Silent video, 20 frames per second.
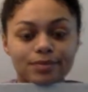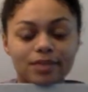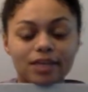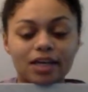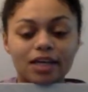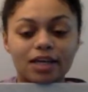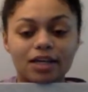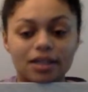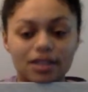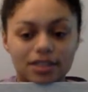
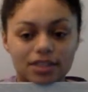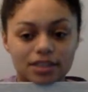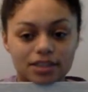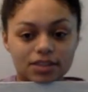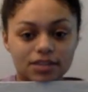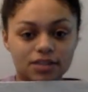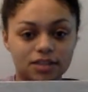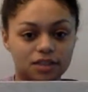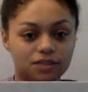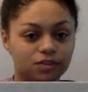
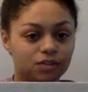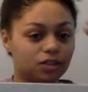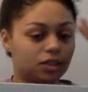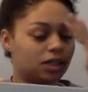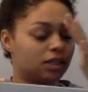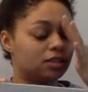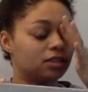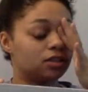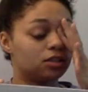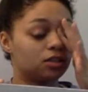And if you
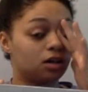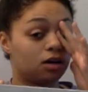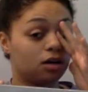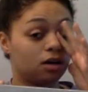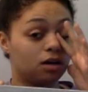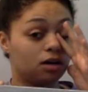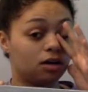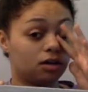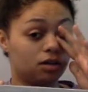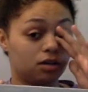guys
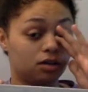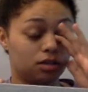saw,